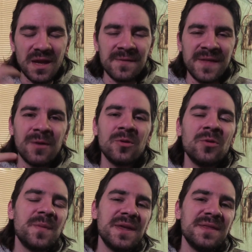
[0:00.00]
that will
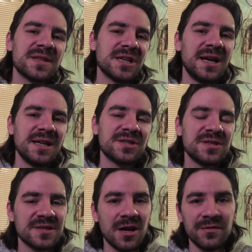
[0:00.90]
be the challenge
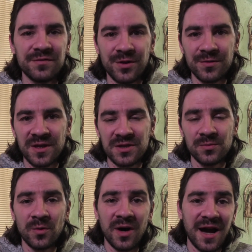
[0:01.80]
itself for you that you
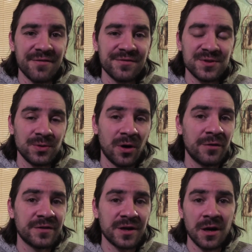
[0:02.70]
will have to
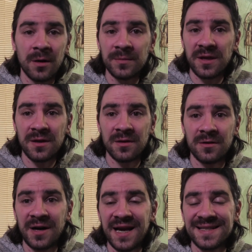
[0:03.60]
overcome here,
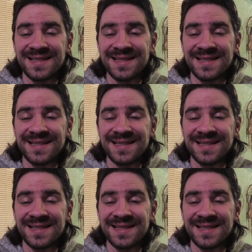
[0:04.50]
all right?